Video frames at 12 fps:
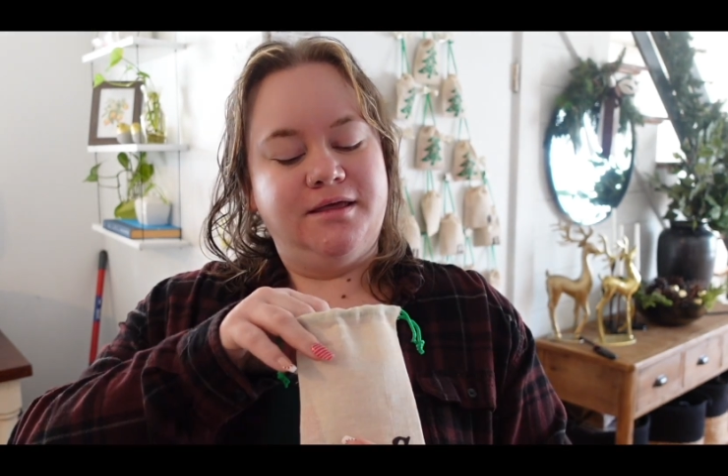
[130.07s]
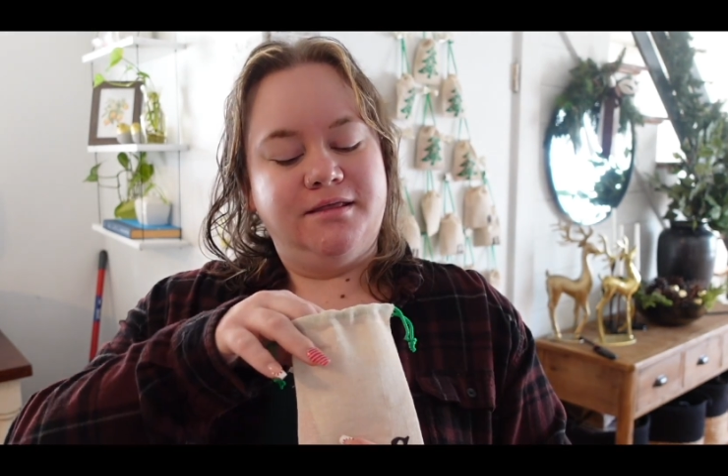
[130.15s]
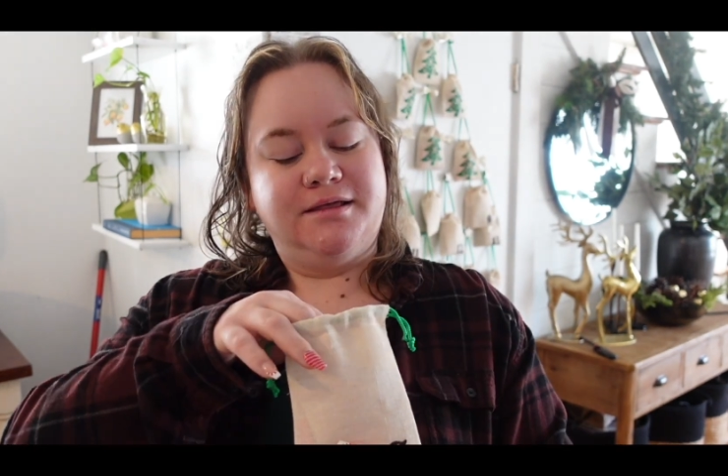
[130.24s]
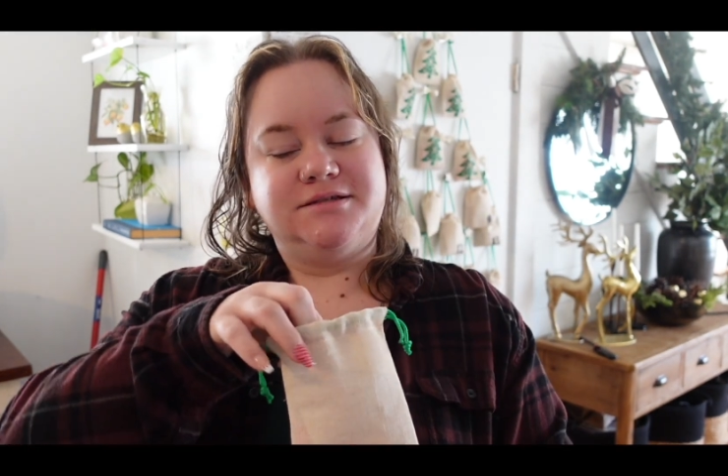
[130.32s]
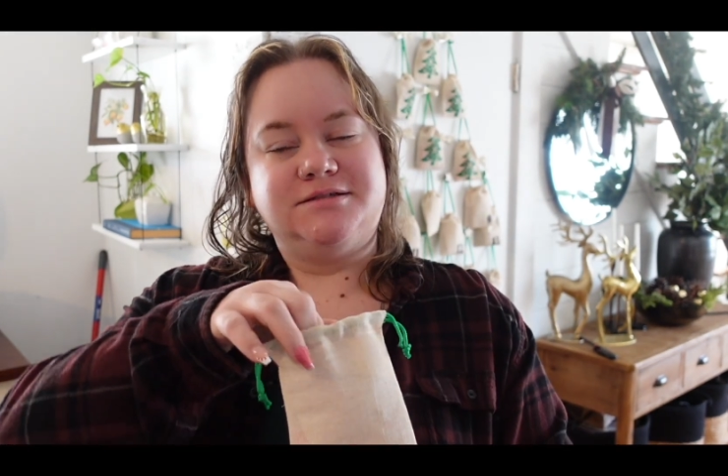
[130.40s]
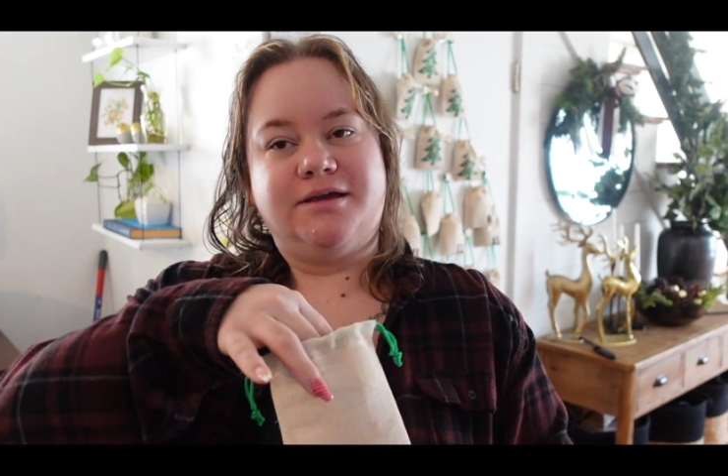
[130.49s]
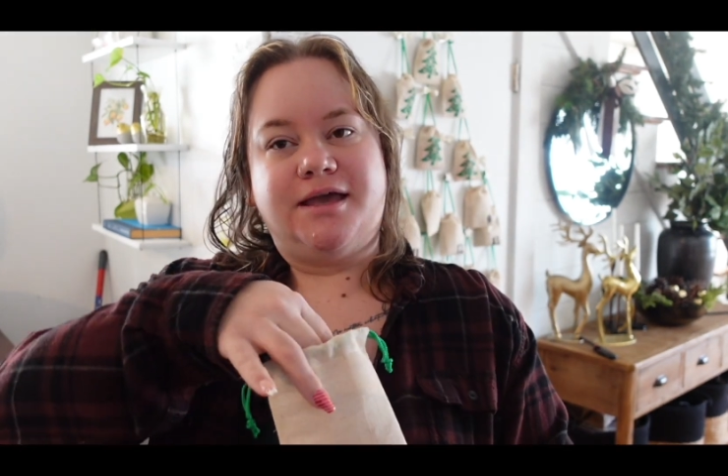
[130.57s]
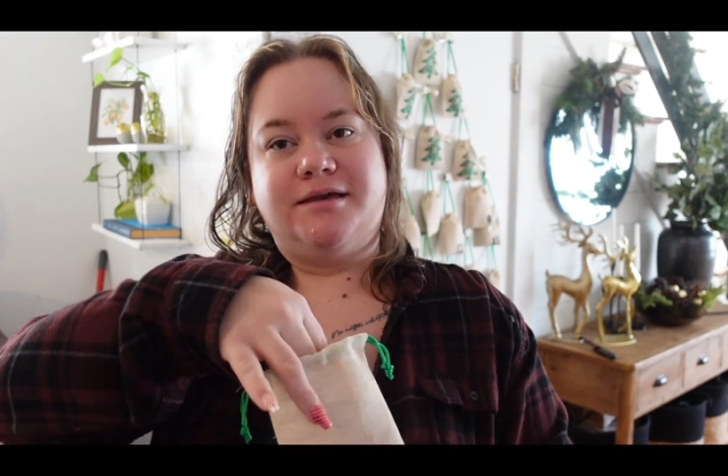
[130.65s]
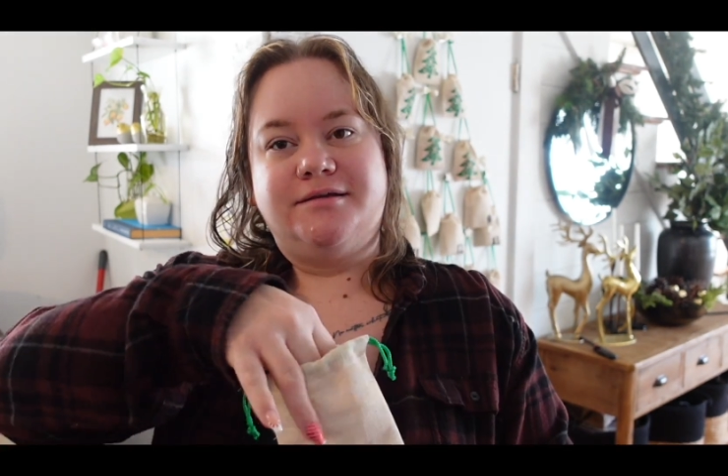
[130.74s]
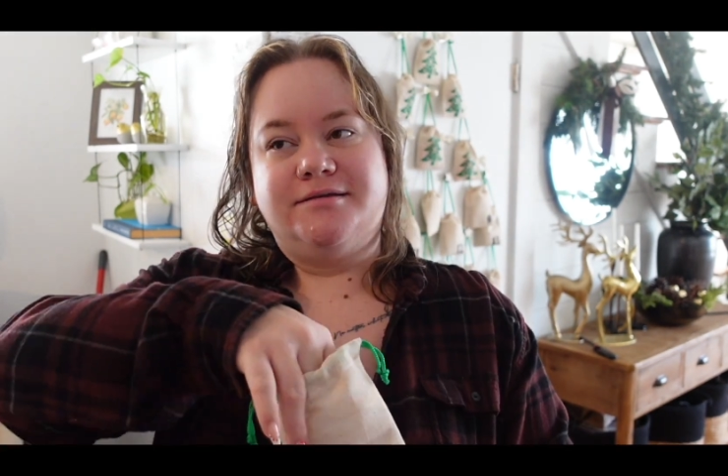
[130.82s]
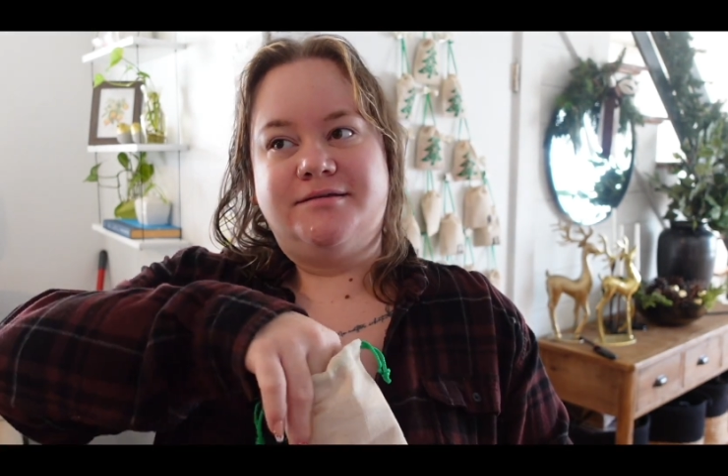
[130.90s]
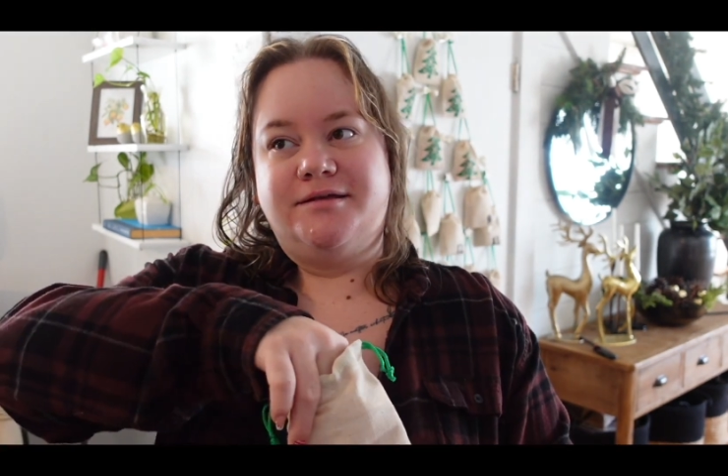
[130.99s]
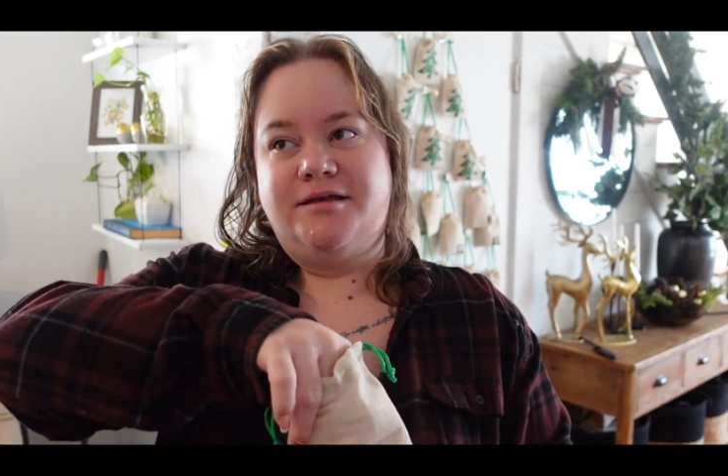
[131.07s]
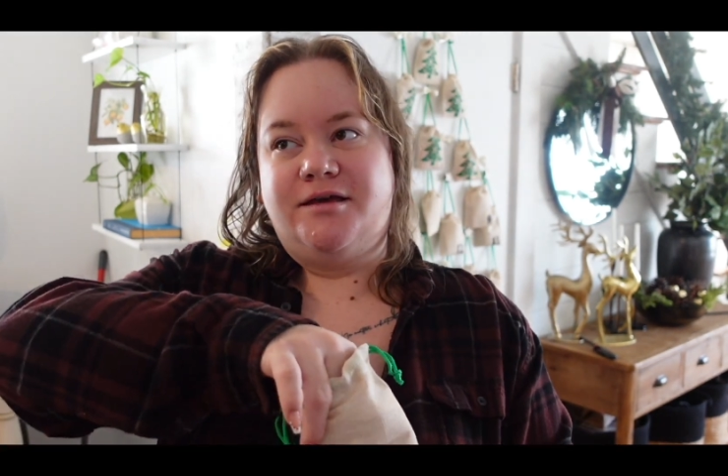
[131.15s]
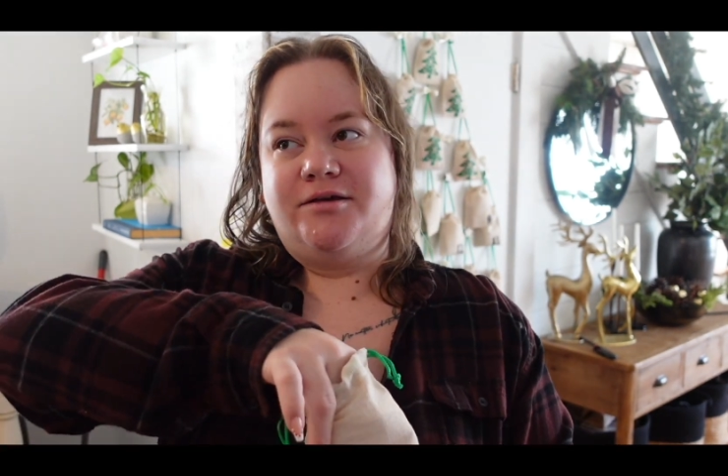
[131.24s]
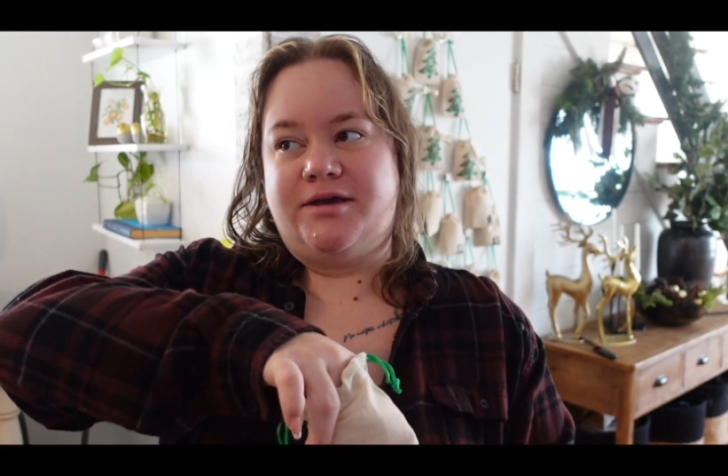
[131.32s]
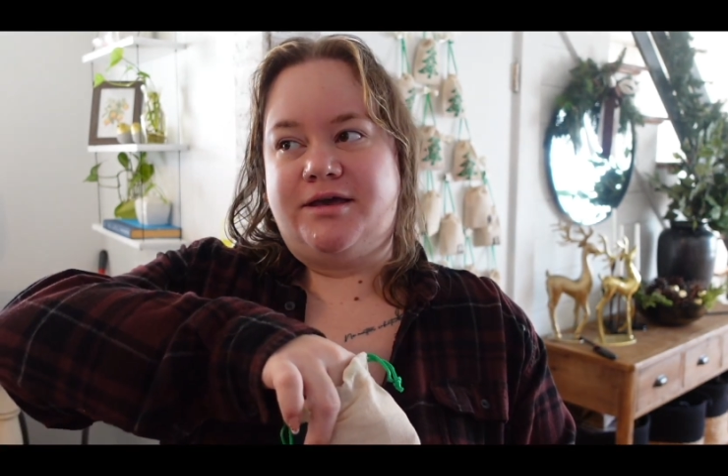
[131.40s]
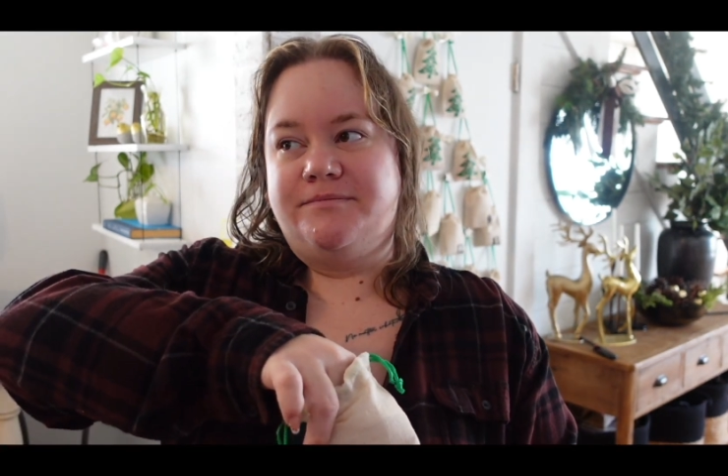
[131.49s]
That's okay.
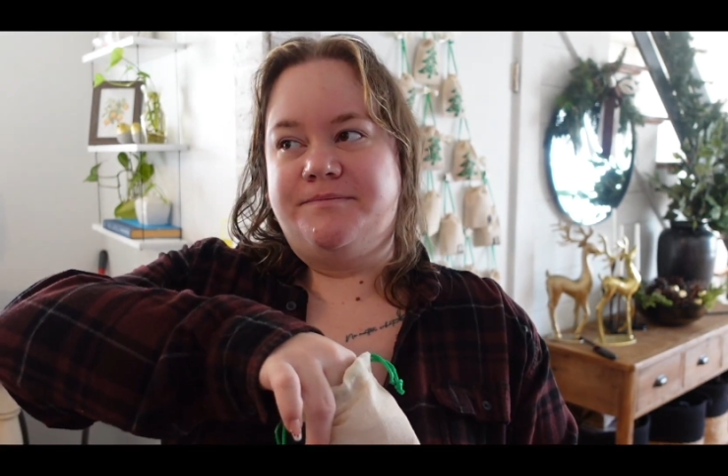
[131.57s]
Okay.